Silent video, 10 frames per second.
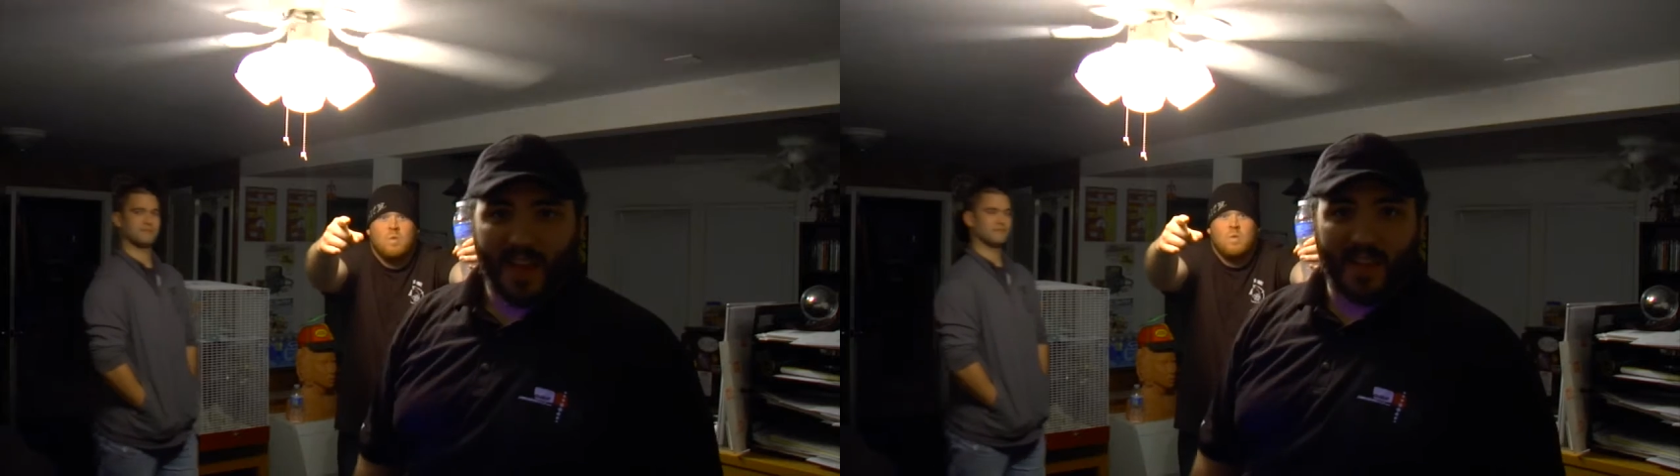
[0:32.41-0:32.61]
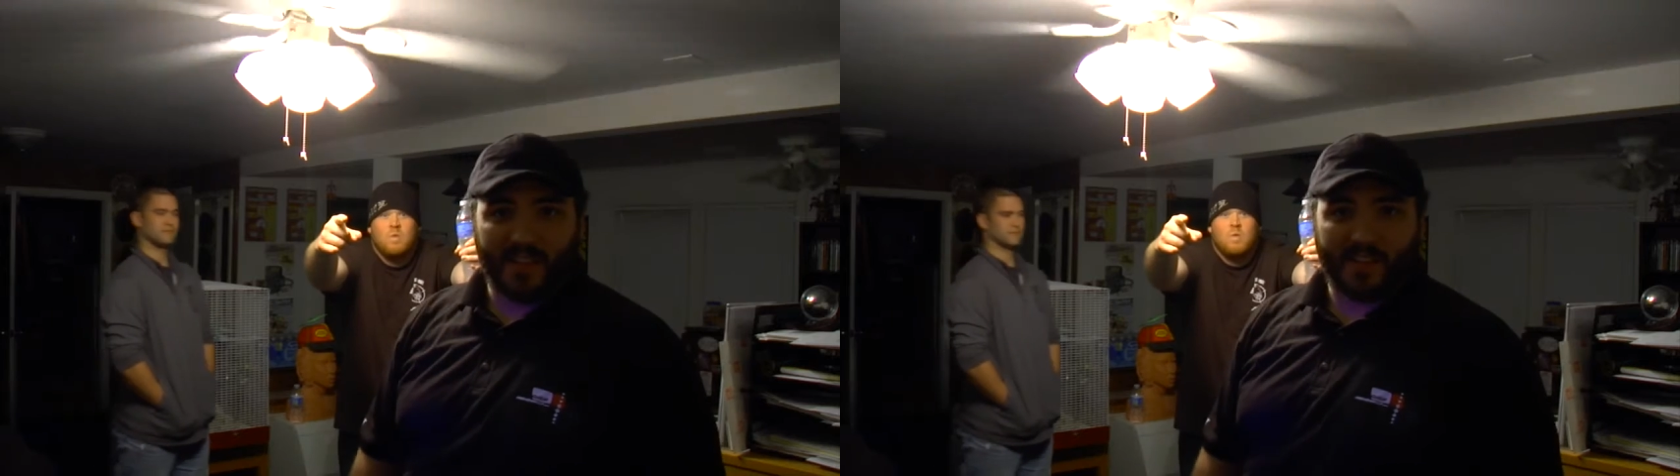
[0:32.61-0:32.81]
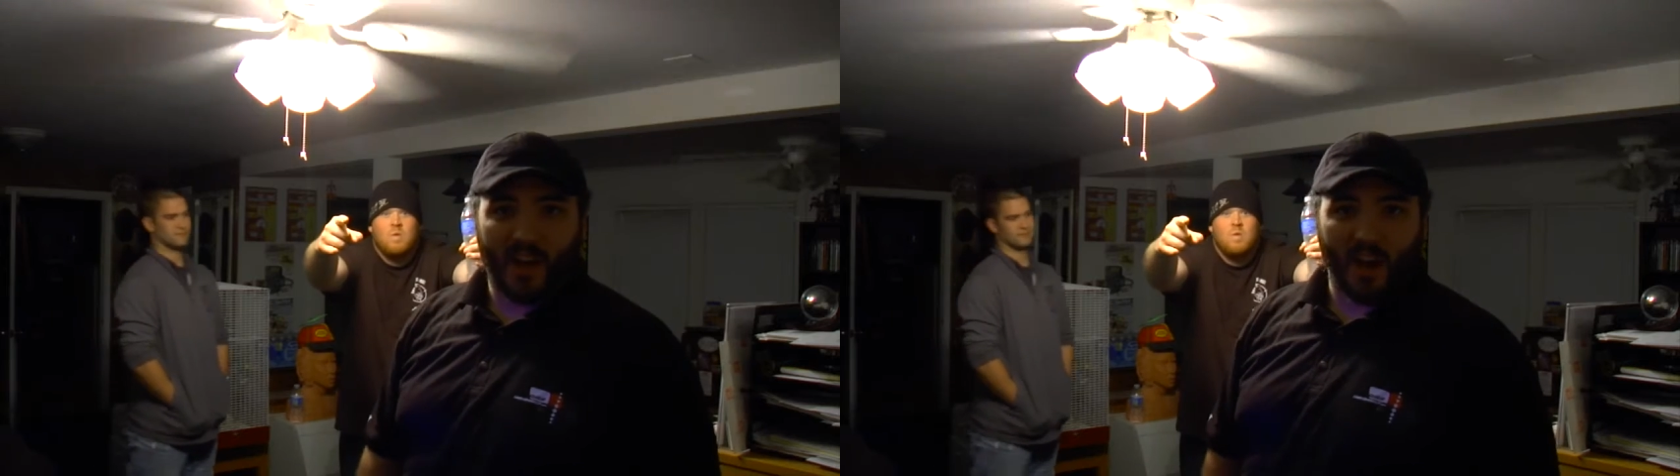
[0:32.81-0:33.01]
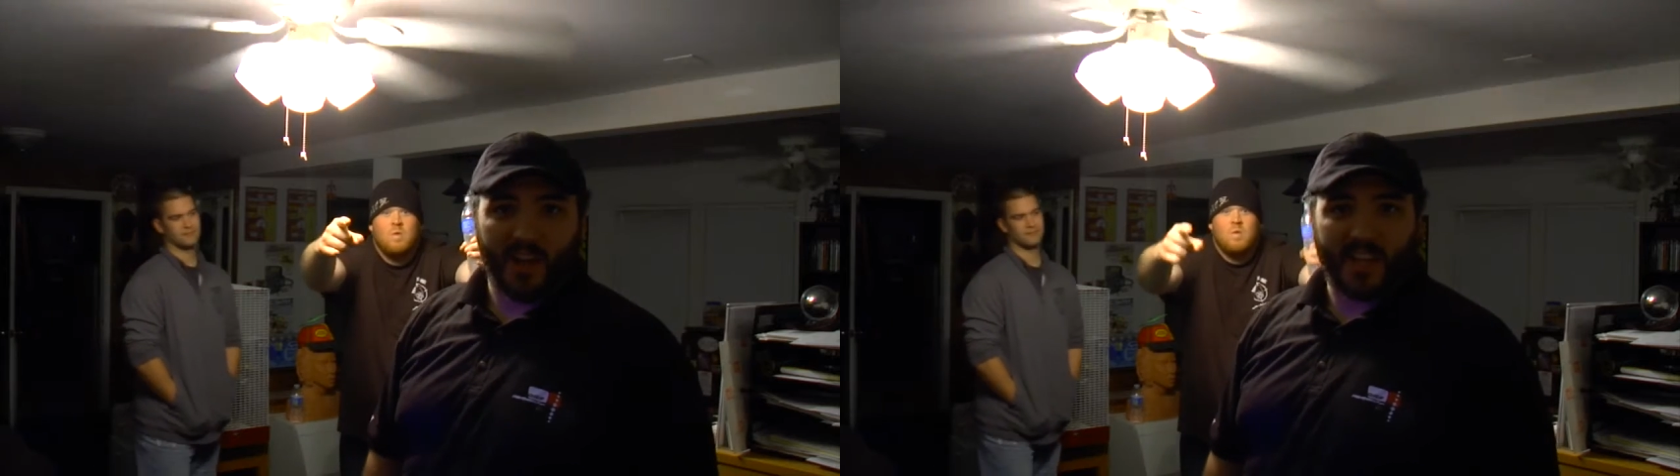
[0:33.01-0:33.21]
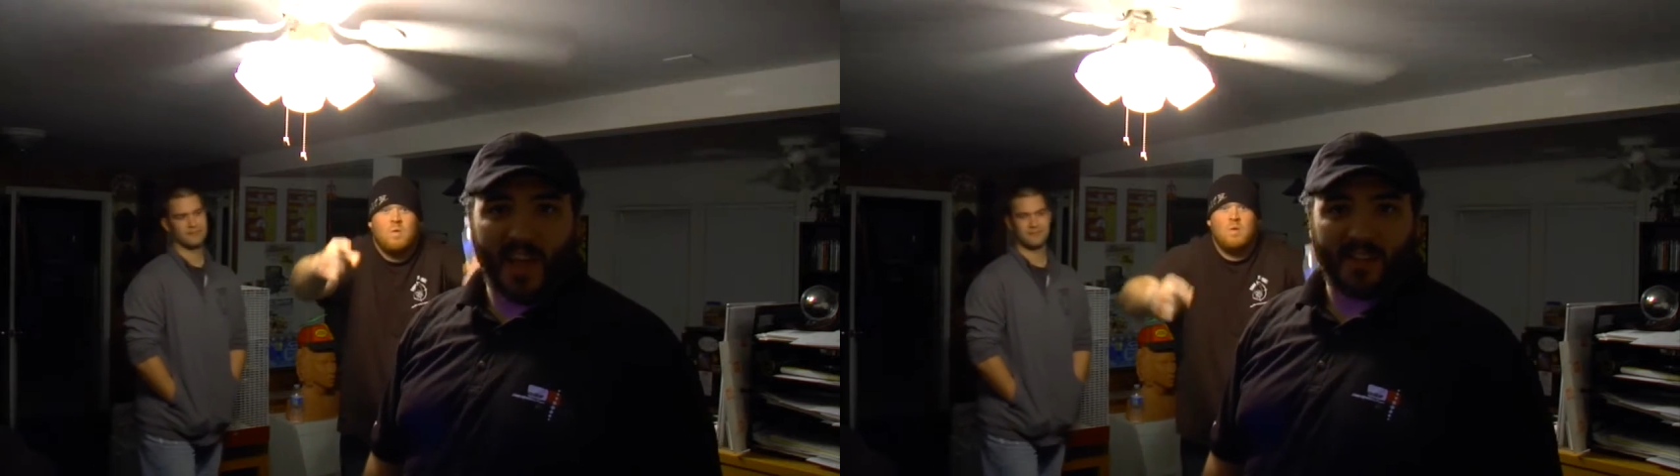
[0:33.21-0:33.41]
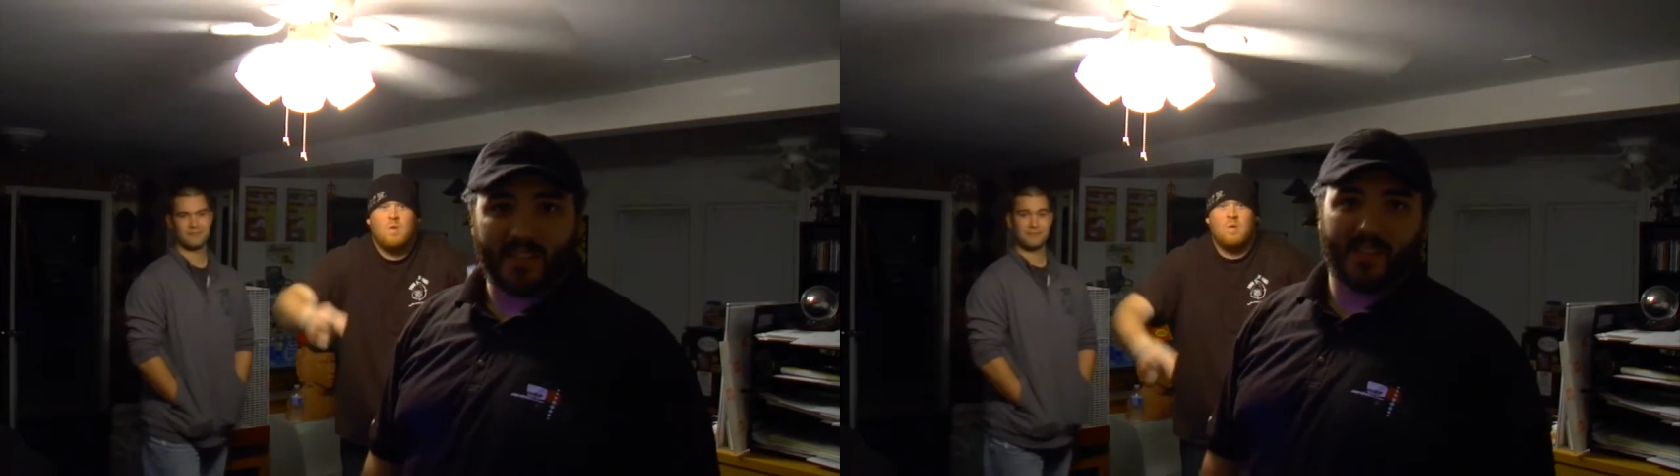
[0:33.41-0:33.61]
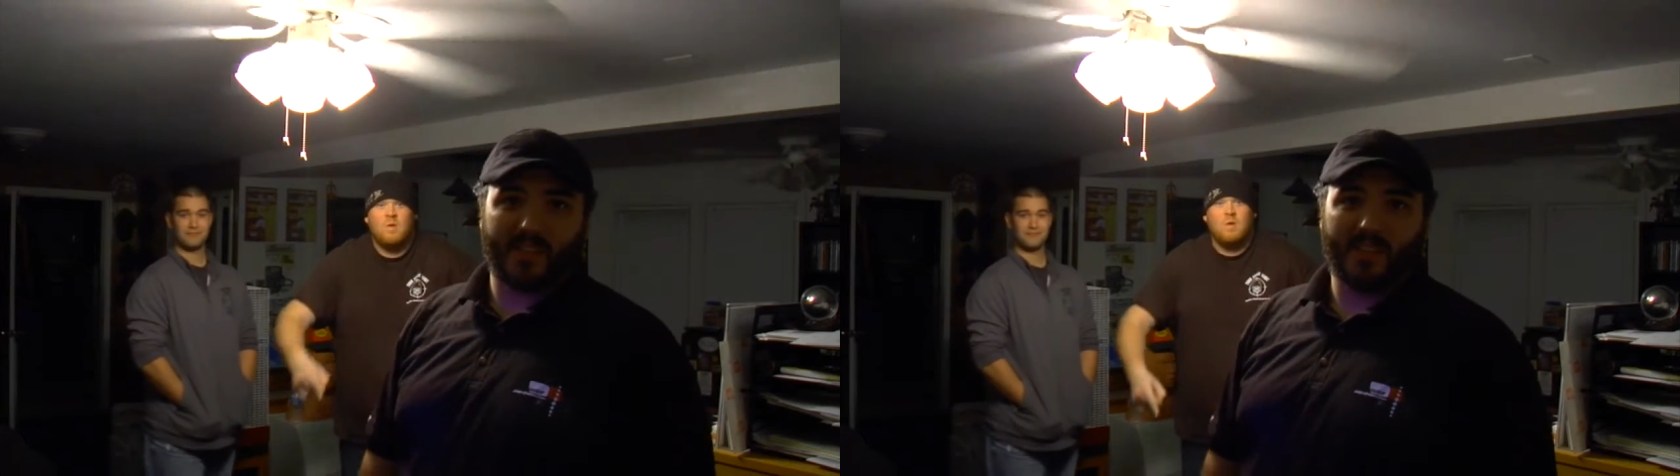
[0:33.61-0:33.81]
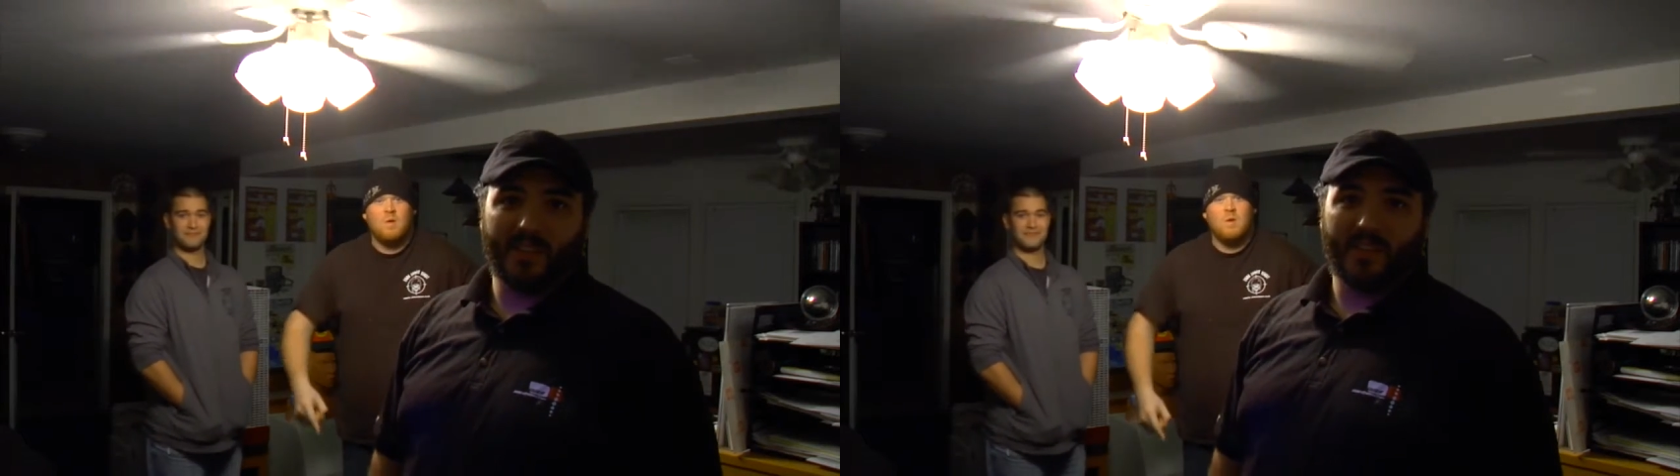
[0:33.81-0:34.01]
as our guest.